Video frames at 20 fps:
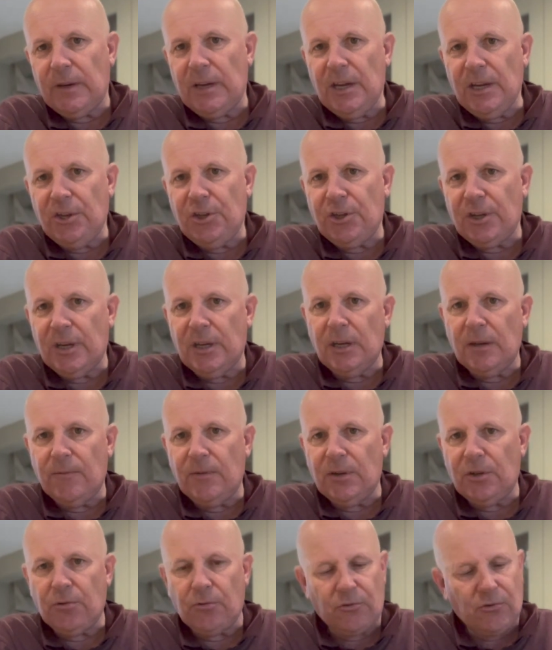each
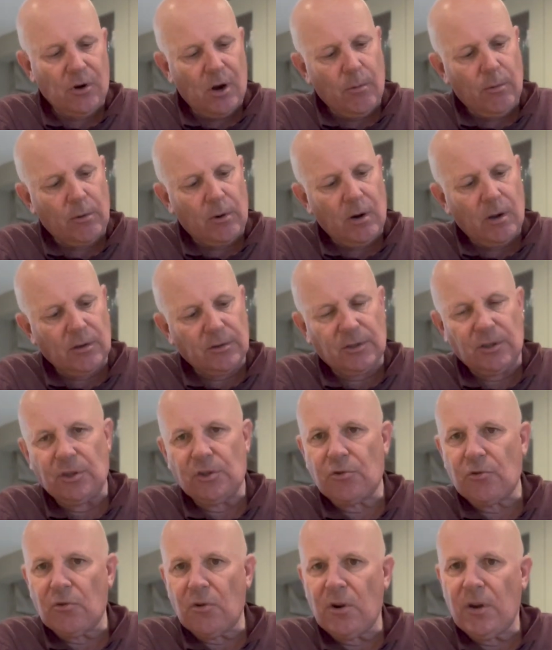individual tribal class
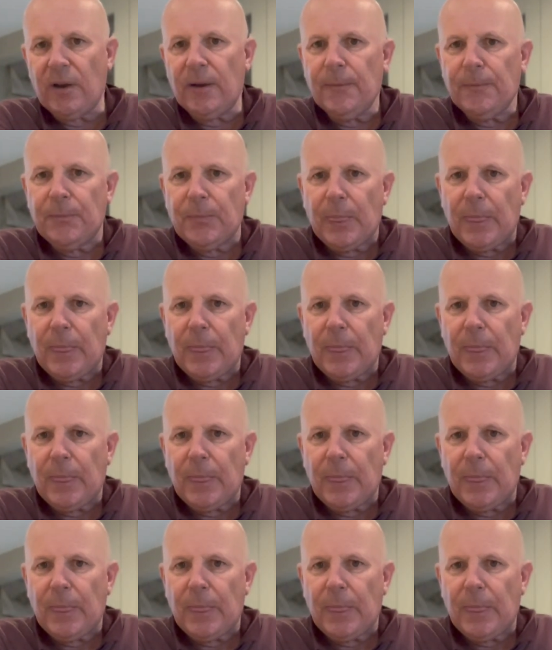destroyer